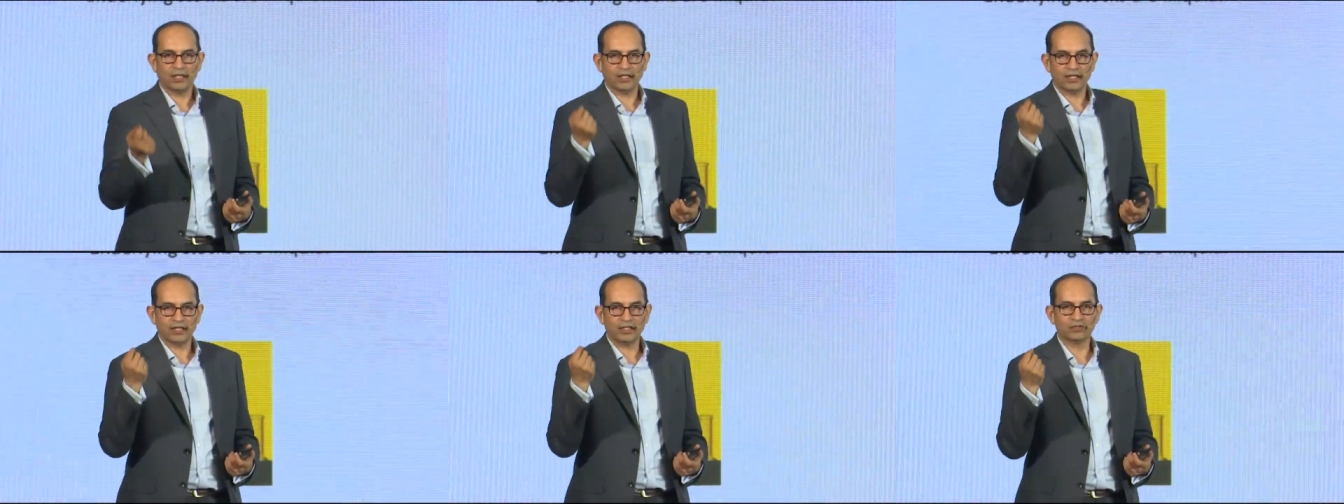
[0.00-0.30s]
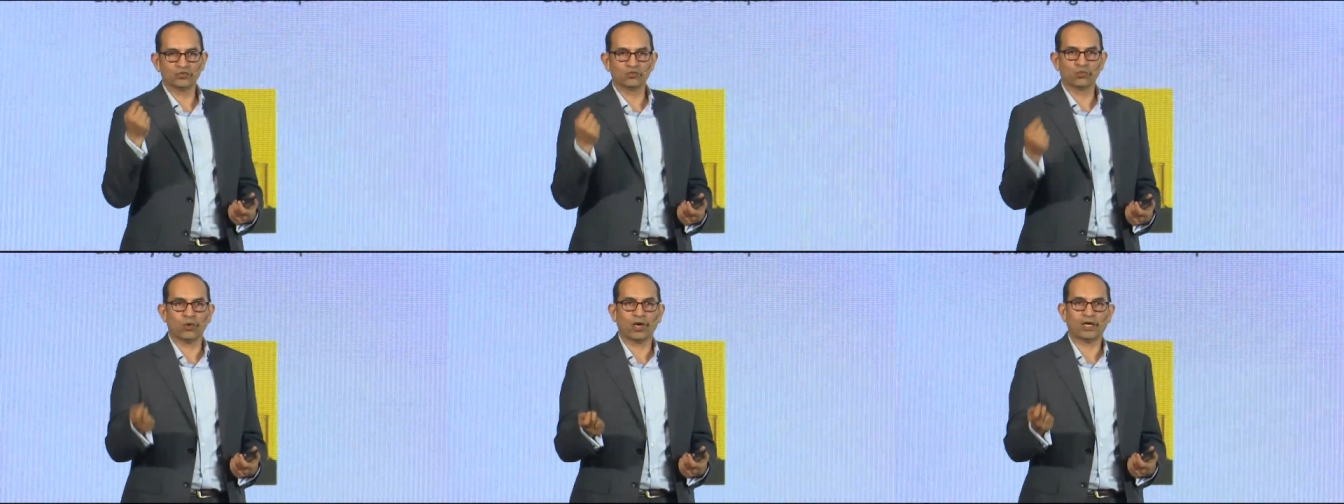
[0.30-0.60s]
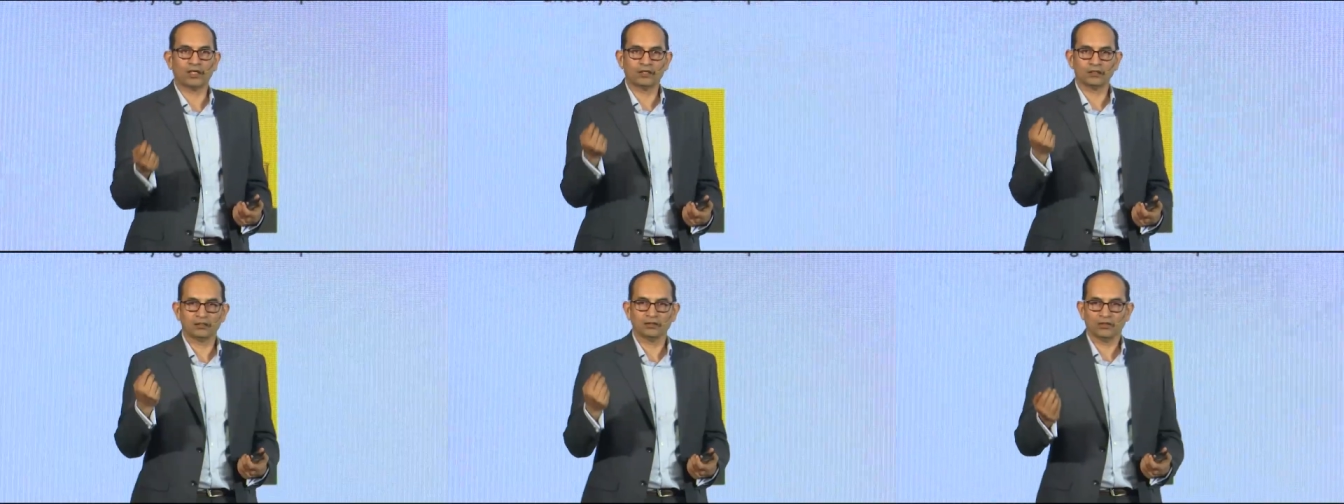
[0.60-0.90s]
is
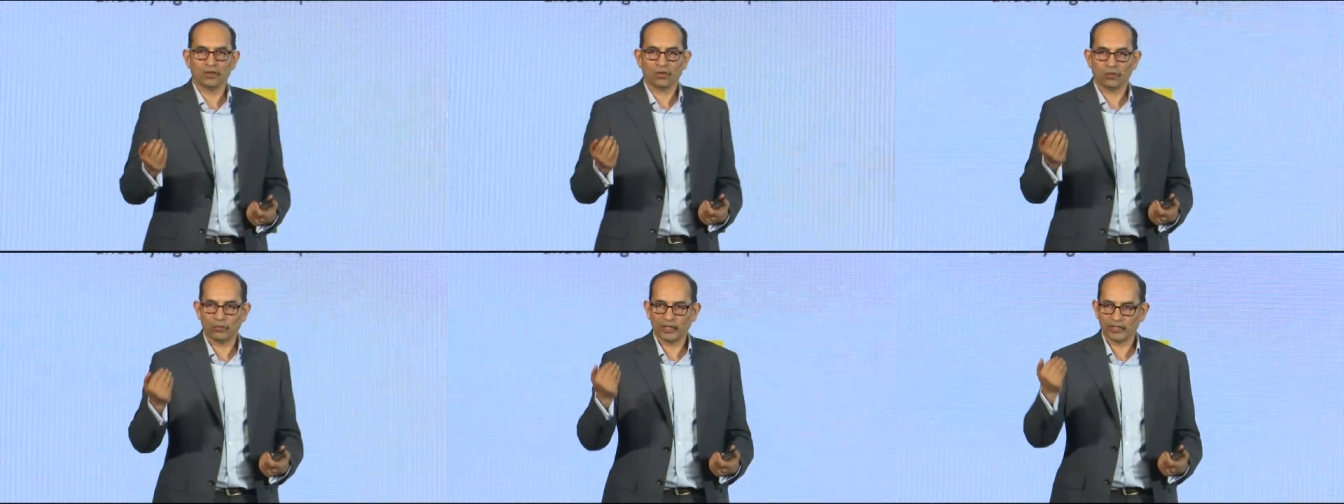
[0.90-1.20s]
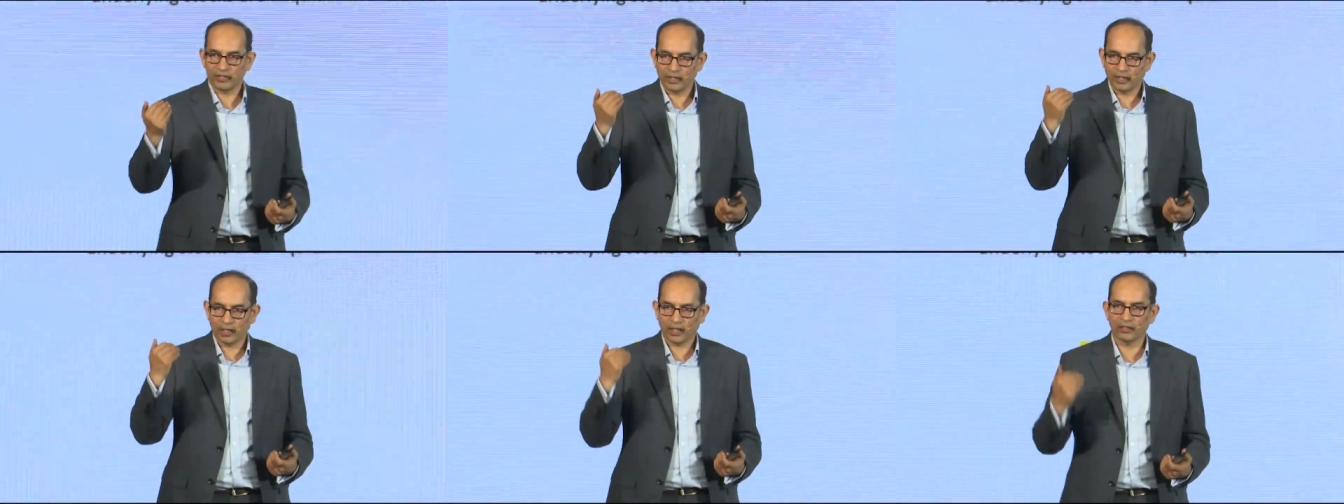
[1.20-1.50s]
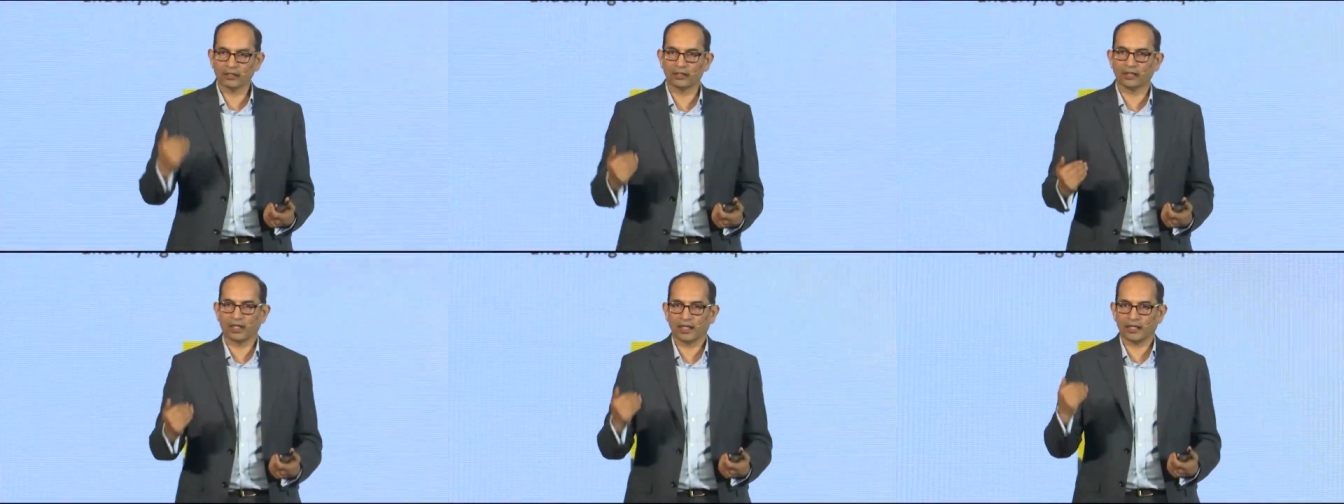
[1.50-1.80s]
one where the
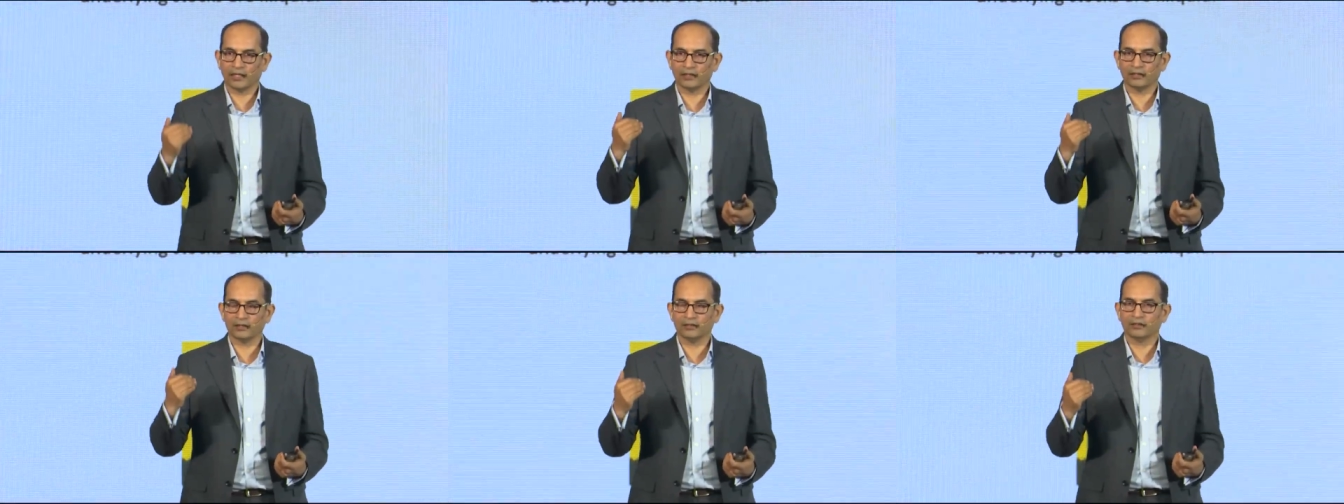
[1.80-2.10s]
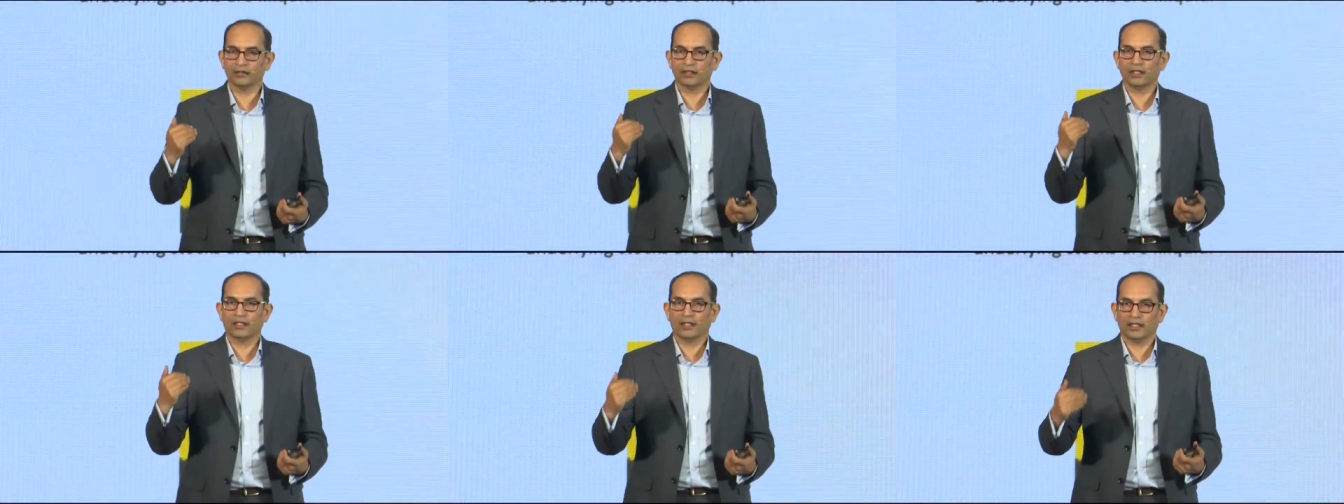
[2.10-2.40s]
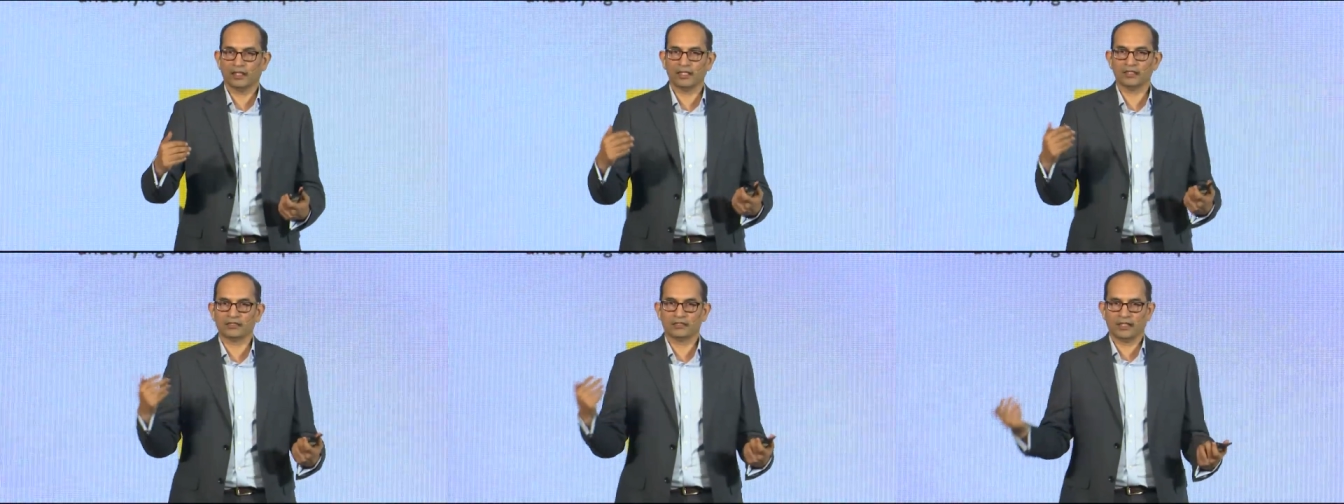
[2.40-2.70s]
underlying
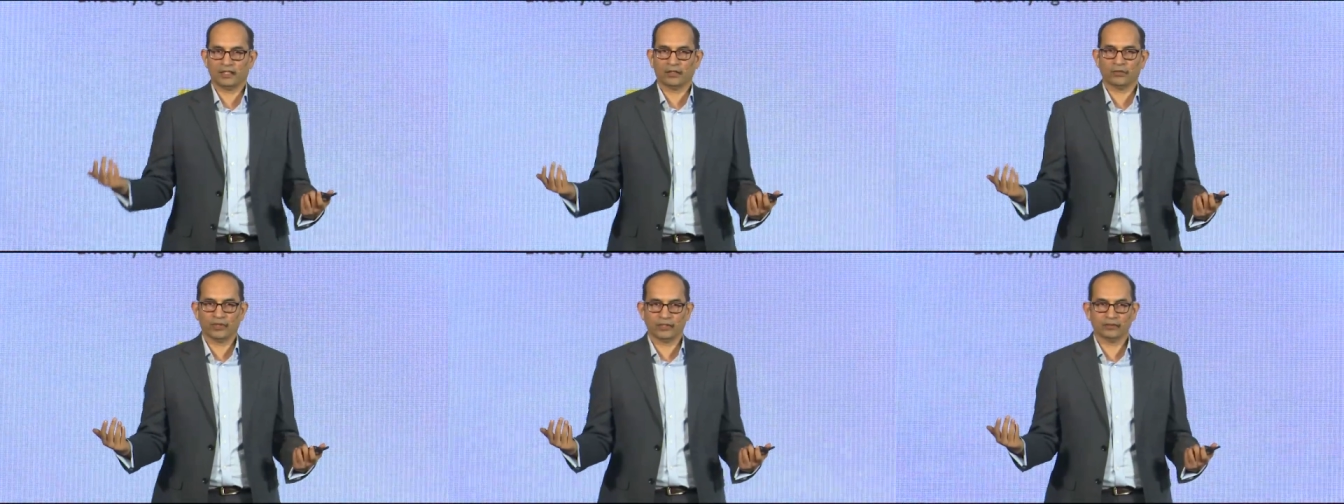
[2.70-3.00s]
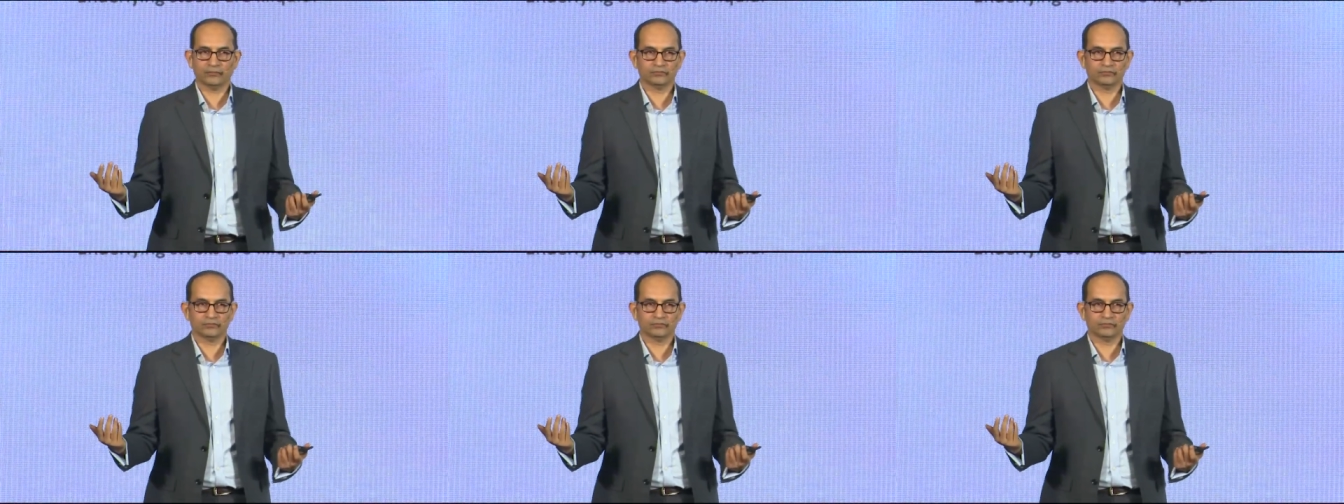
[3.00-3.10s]
is liquid.